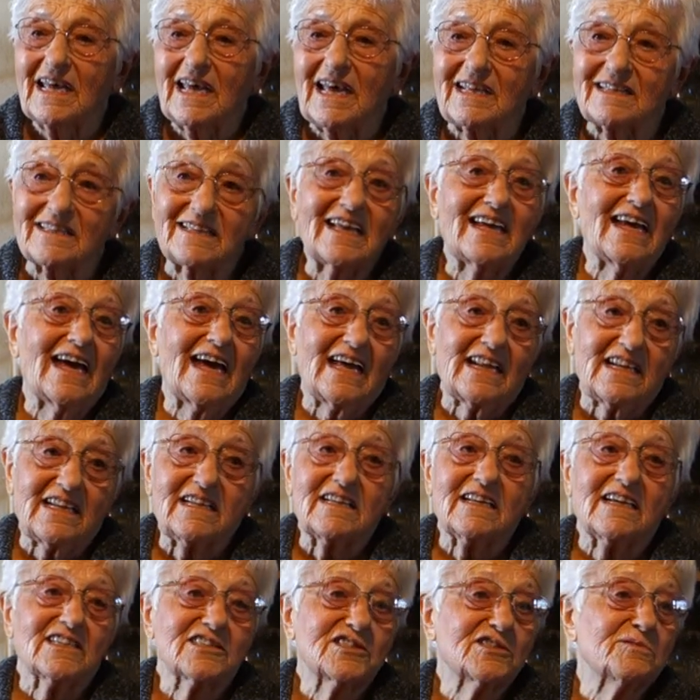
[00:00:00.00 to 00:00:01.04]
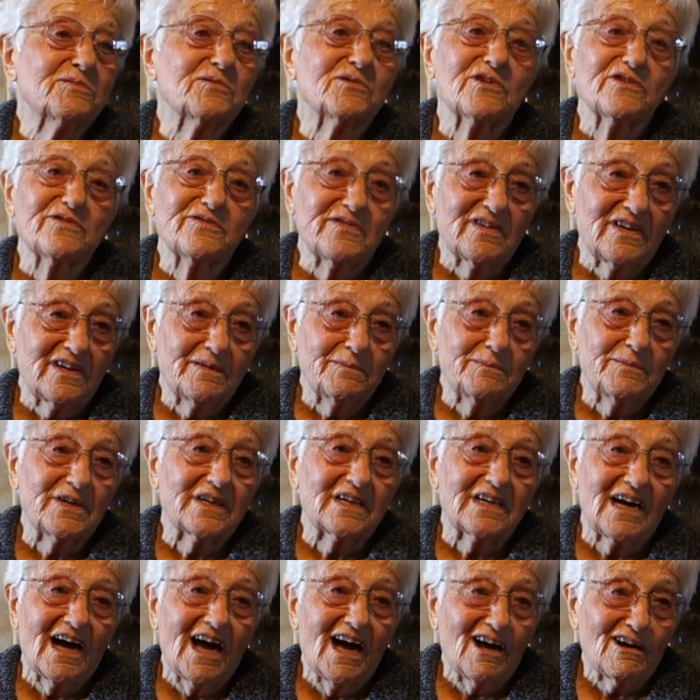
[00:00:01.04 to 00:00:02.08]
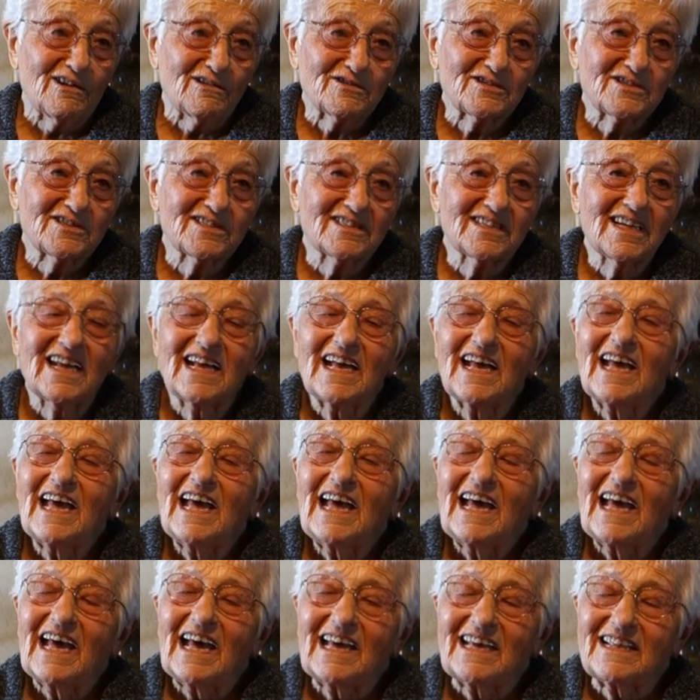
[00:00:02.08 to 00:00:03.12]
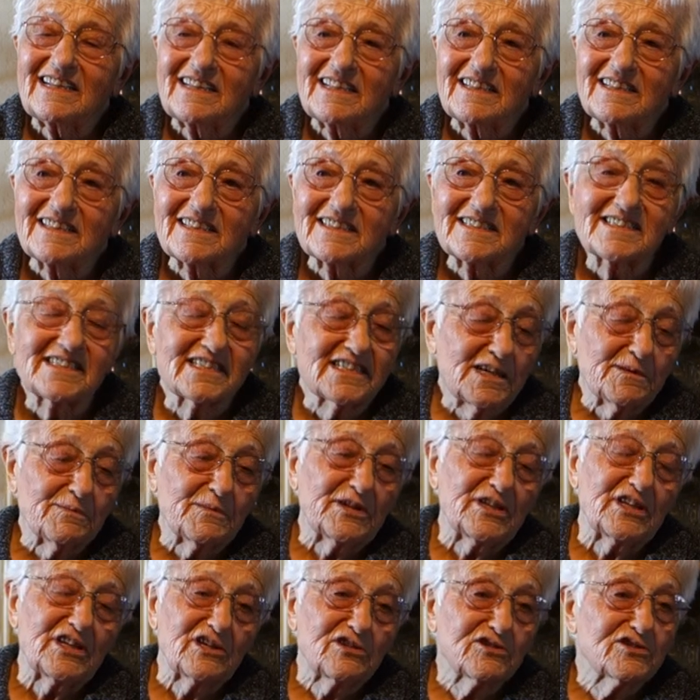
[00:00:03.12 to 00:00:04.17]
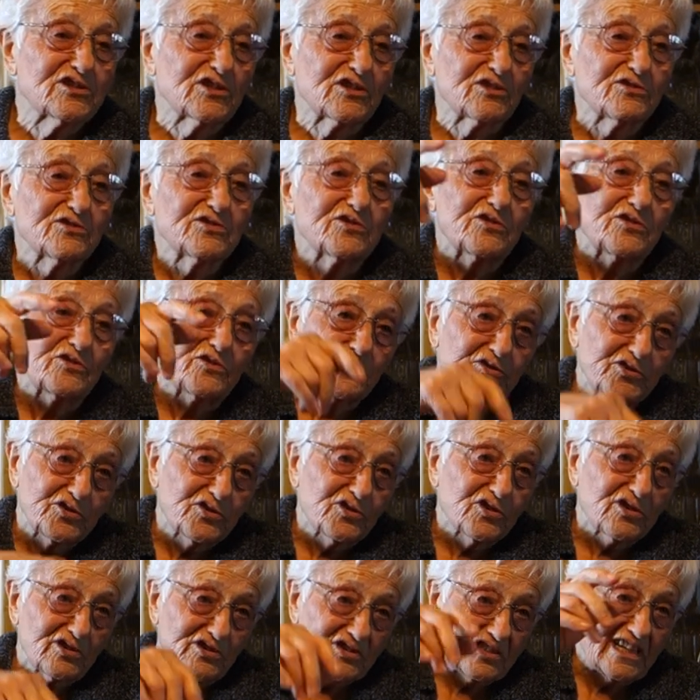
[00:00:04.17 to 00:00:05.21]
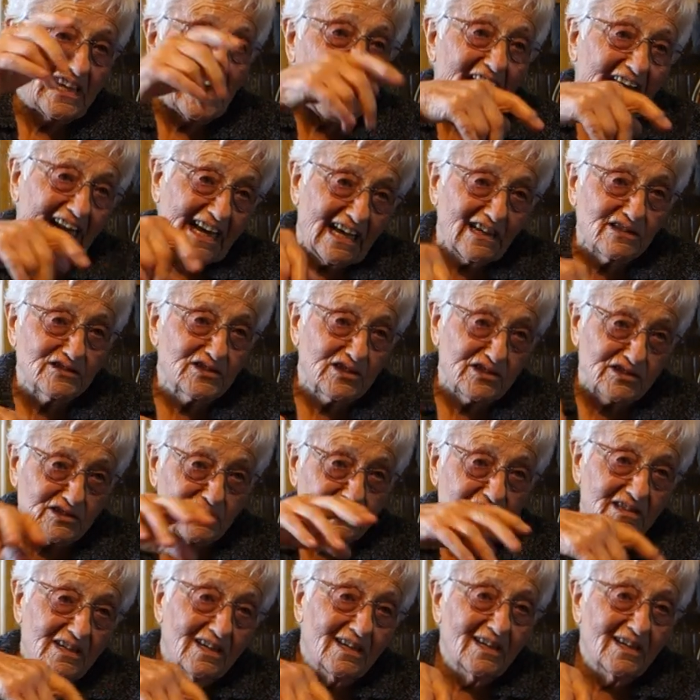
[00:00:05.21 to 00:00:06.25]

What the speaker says: And they had a nice, beautiful, big house. And in the summer, they used to go to New York. They had houses.